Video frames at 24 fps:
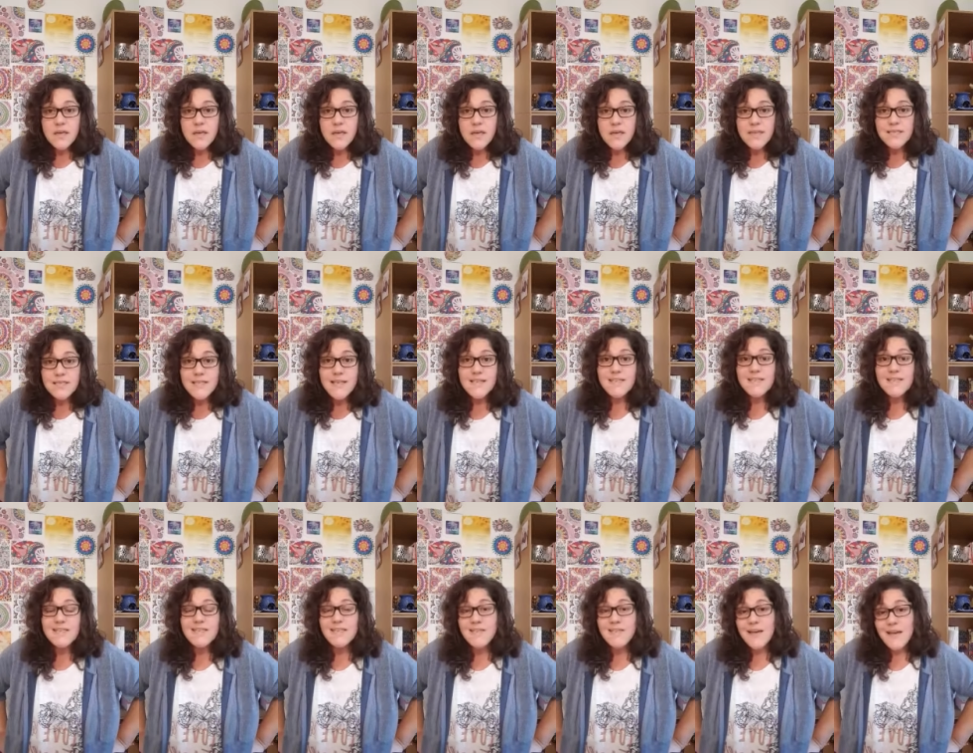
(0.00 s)
is that
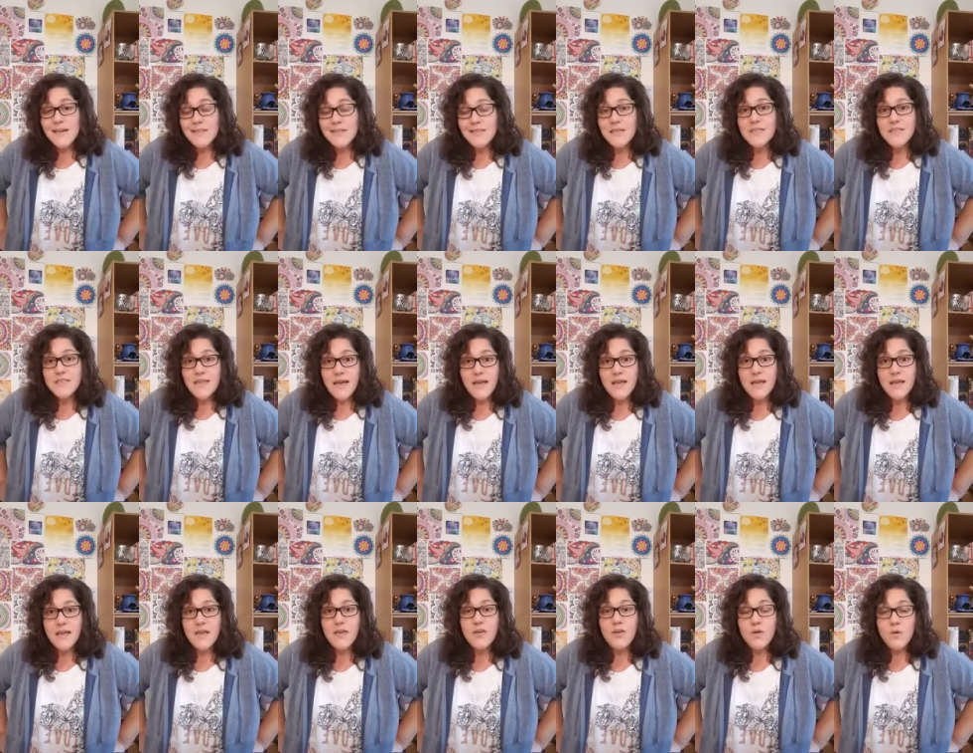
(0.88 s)
starts
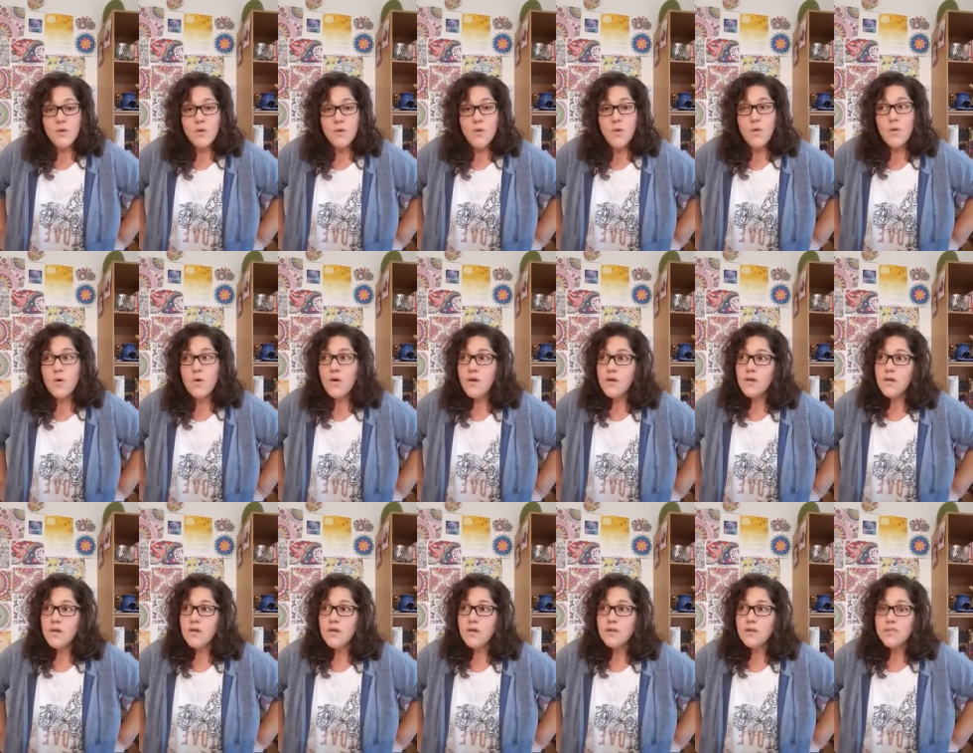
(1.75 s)
attacking your
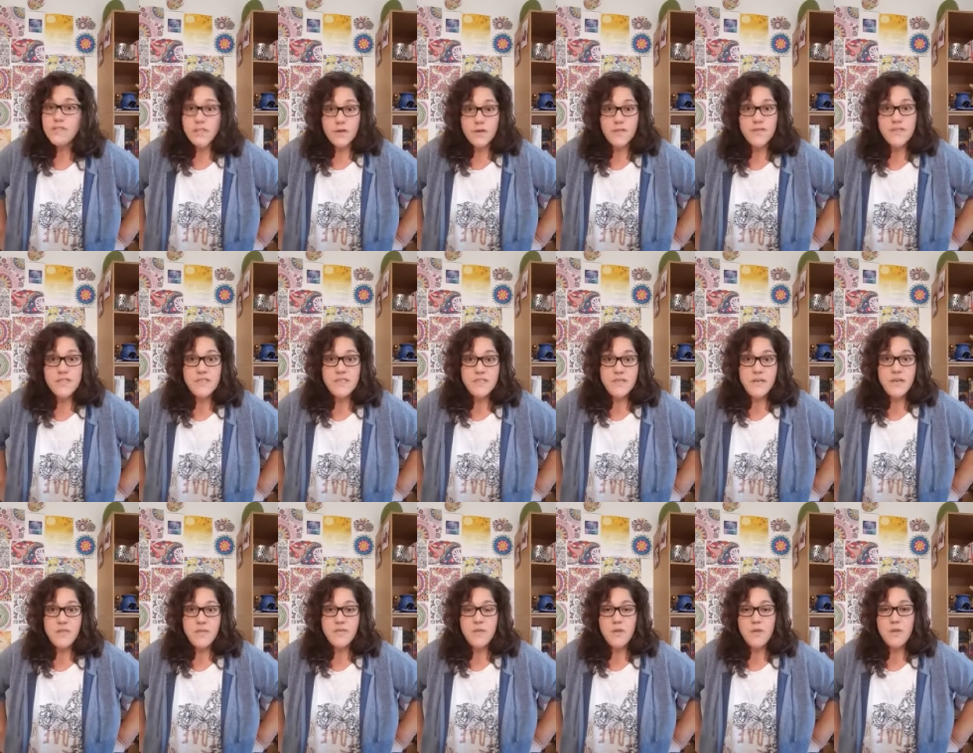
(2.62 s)

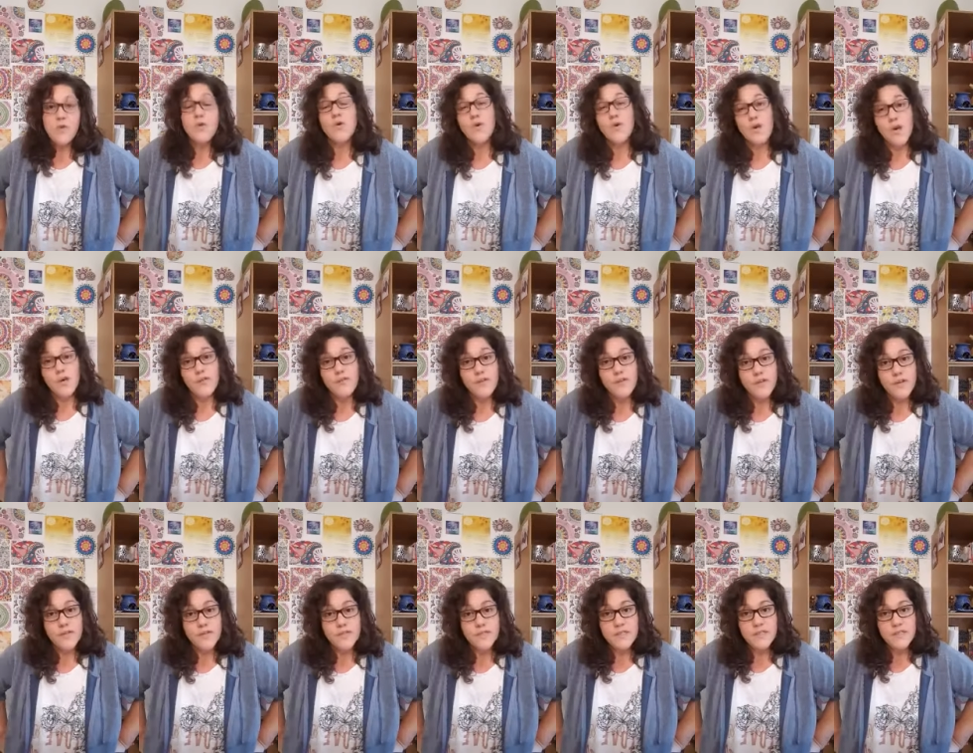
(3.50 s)
self-esteem, your
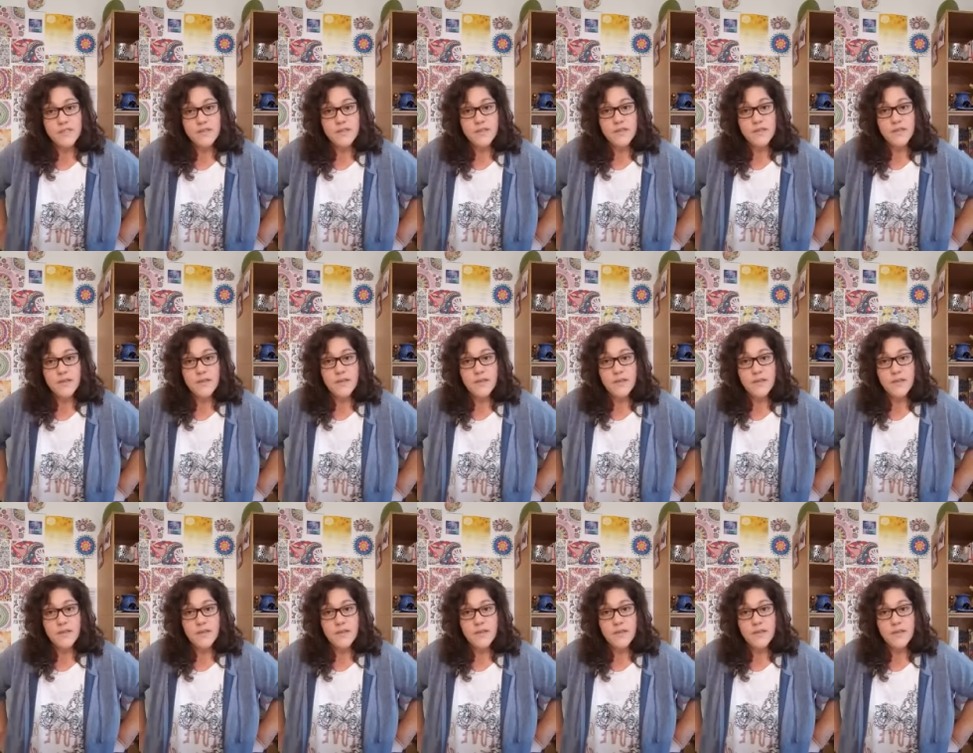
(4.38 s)
confidence.